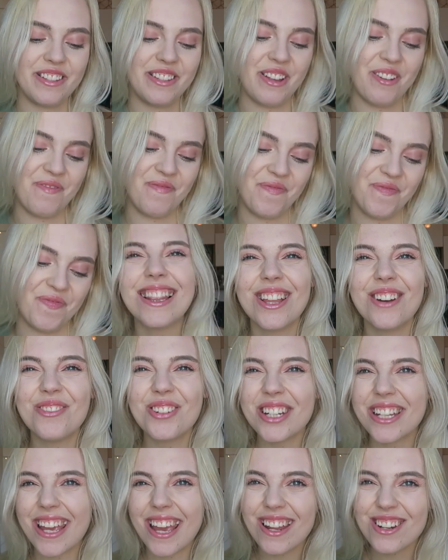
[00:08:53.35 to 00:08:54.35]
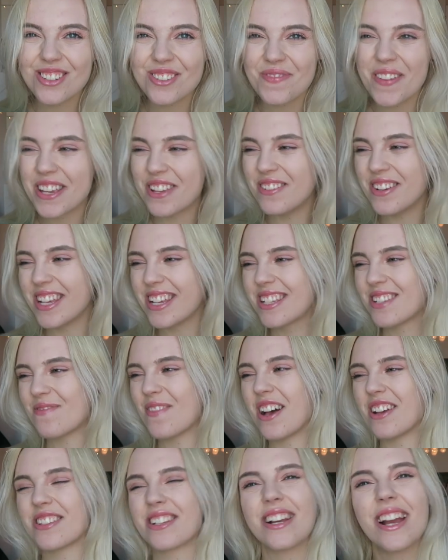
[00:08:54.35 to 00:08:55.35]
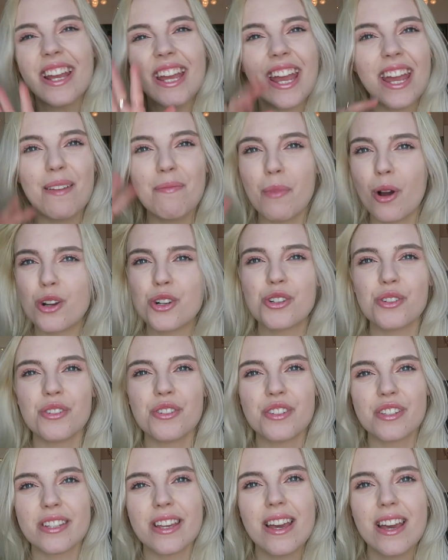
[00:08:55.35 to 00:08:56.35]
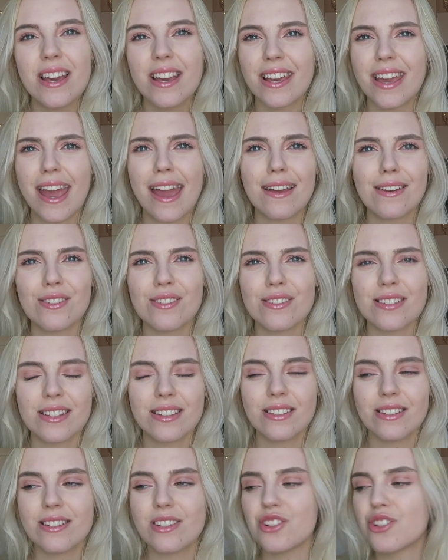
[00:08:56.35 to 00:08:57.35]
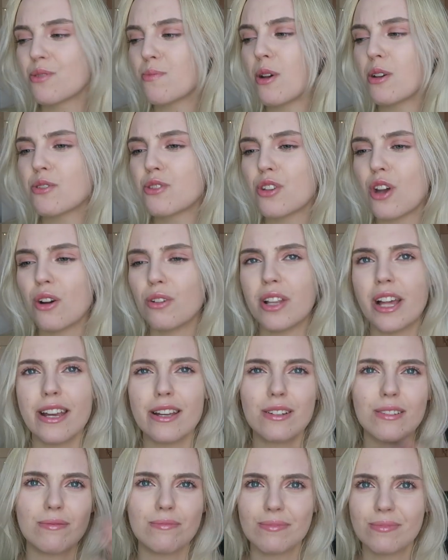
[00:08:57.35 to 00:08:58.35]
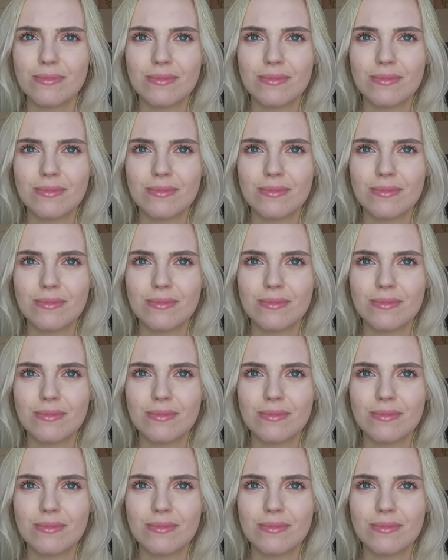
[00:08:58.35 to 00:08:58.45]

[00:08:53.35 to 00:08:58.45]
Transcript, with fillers: So I love when candles make unique smells. Like I hate Marshall's candles, like they just smell so like